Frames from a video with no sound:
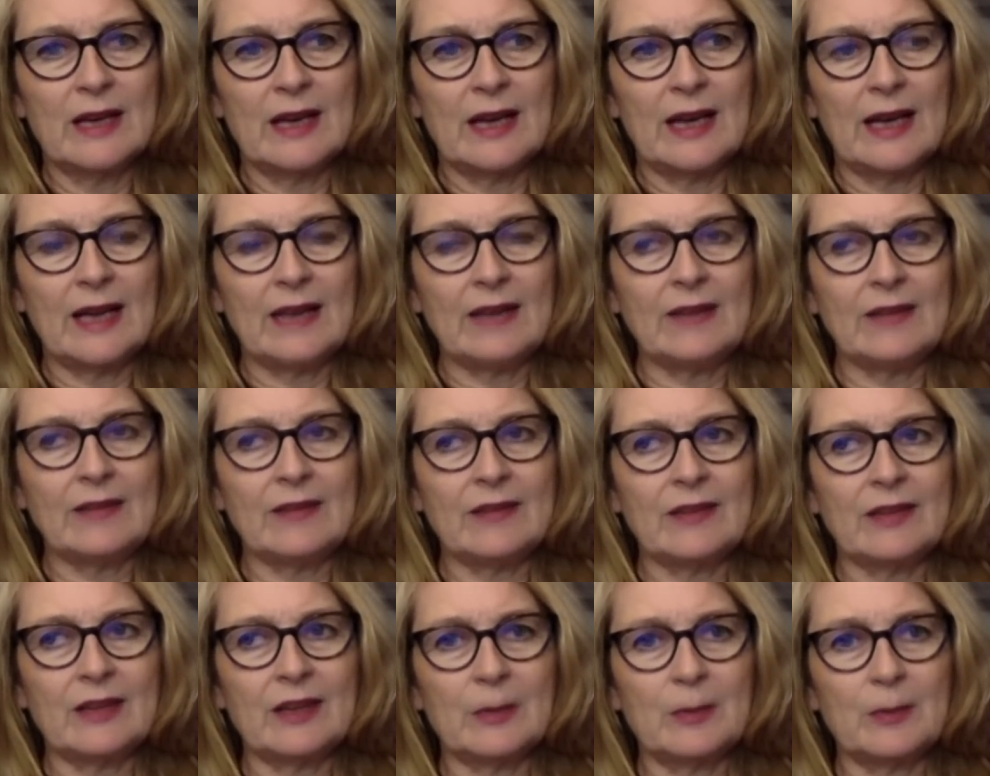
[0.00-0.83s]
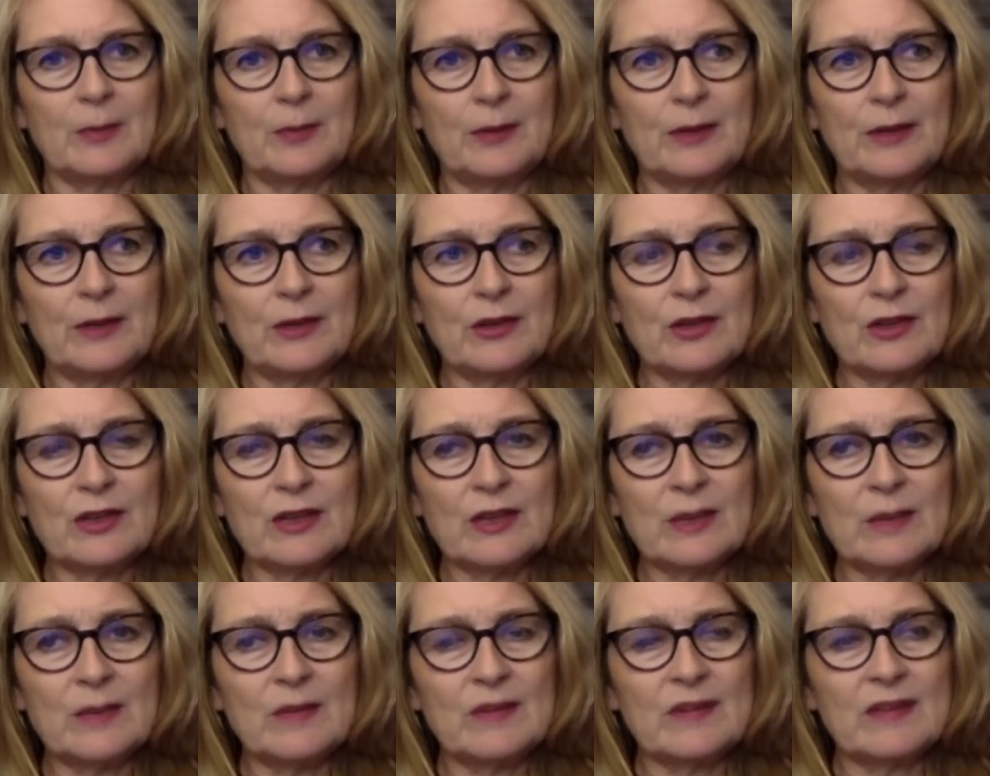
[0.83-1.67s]
And uh, Prigozhin
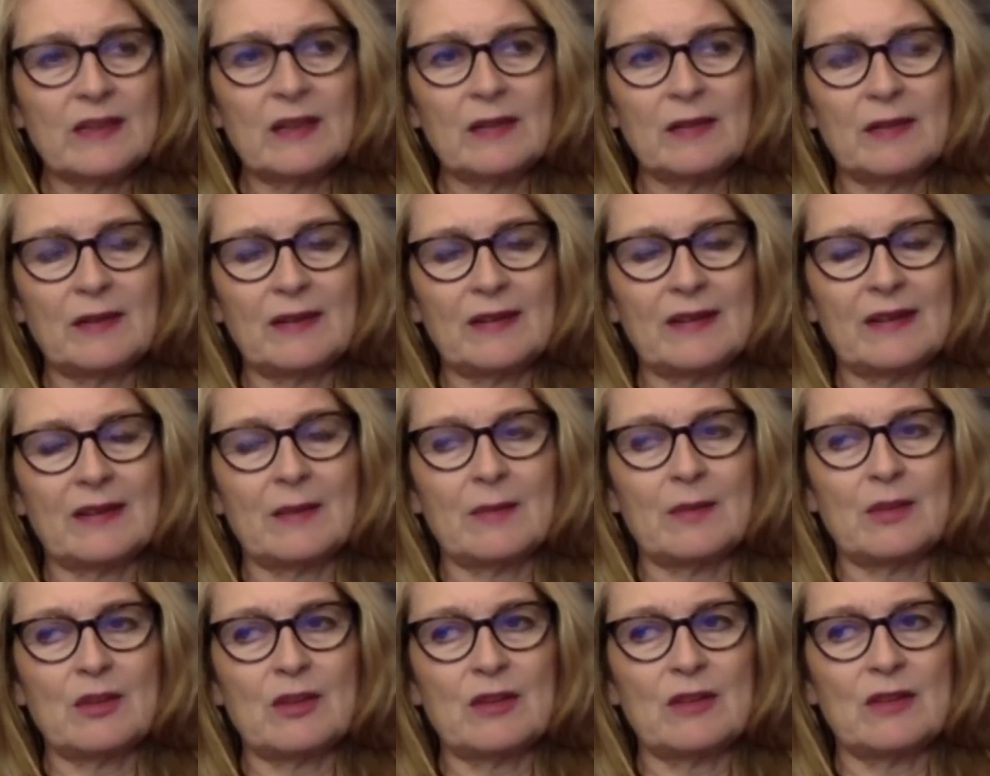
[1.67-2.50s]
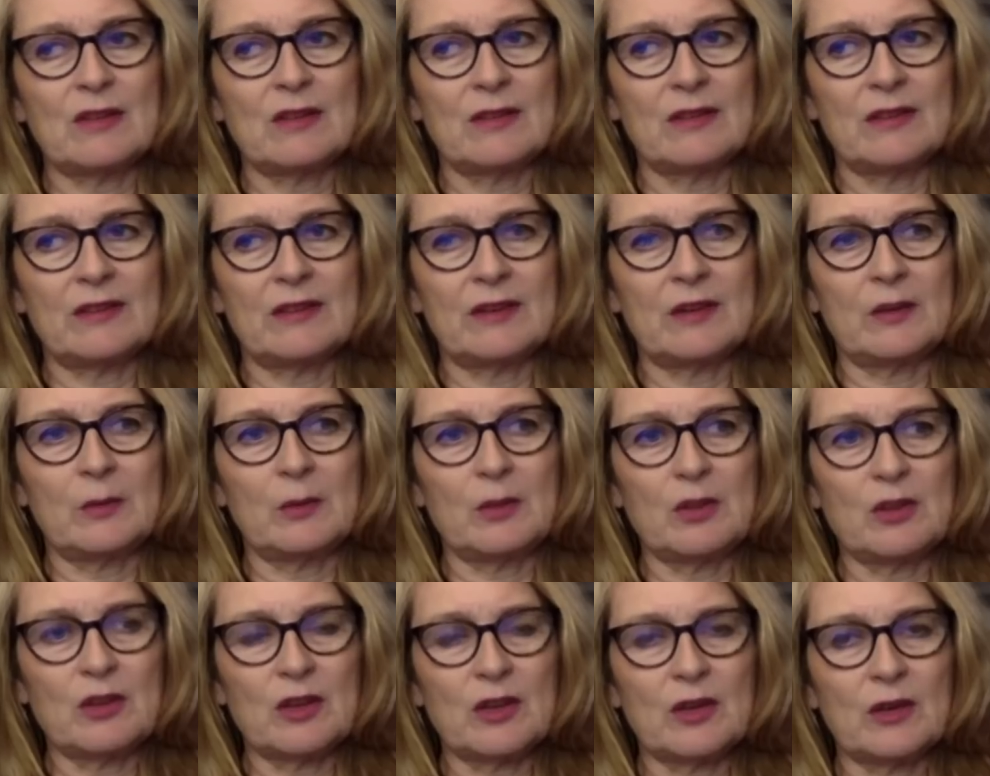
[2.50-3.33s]
himself has ambitions of his own,
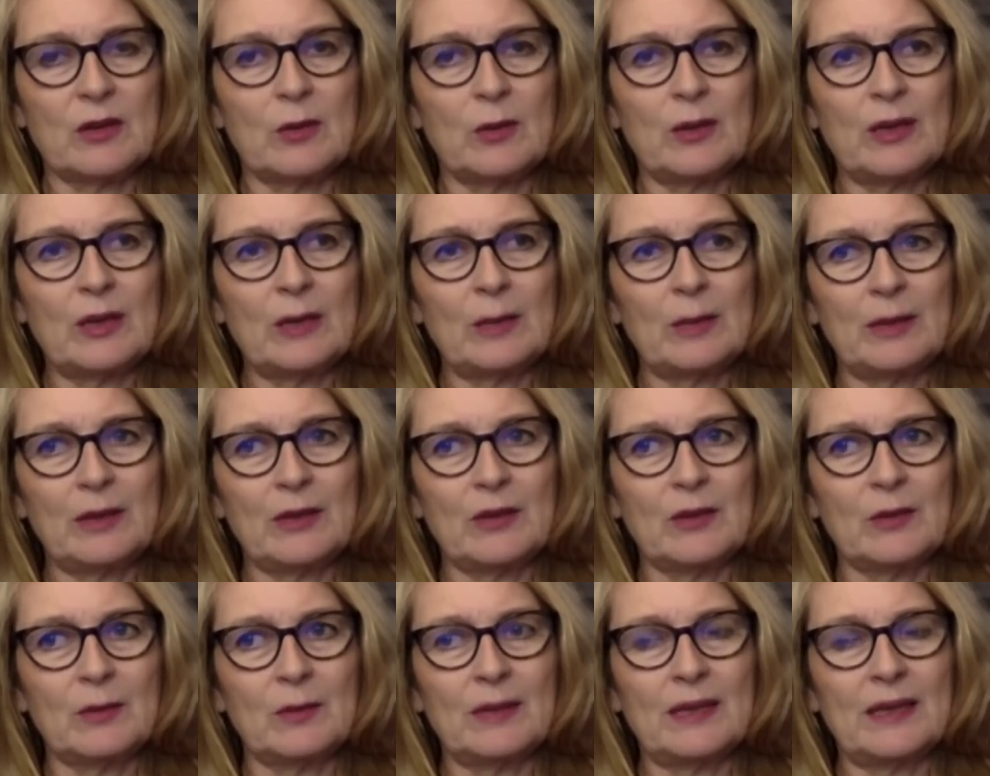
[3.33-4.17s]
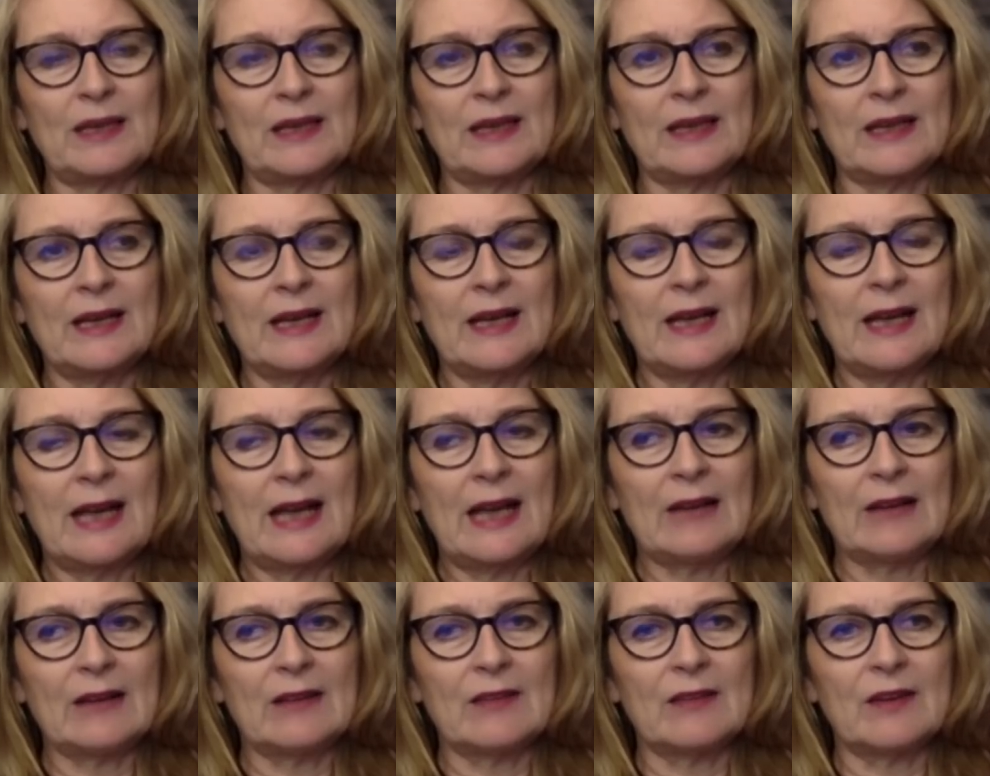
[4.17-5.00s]
which go well beyond being
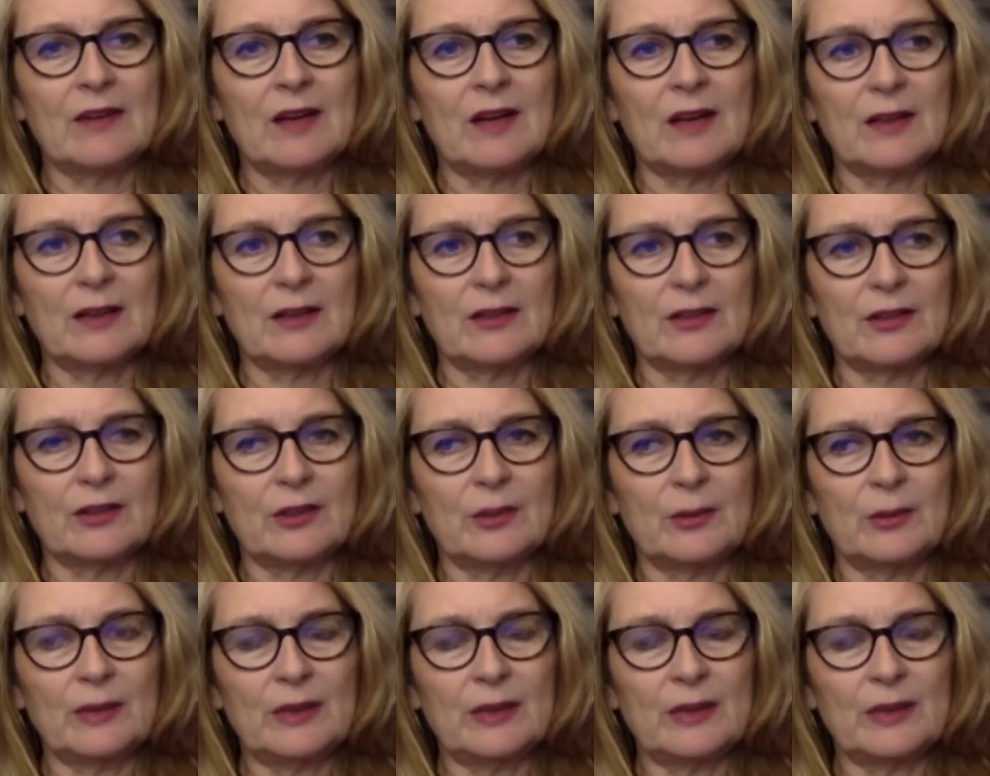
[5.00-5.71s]
head of the Wagner Group.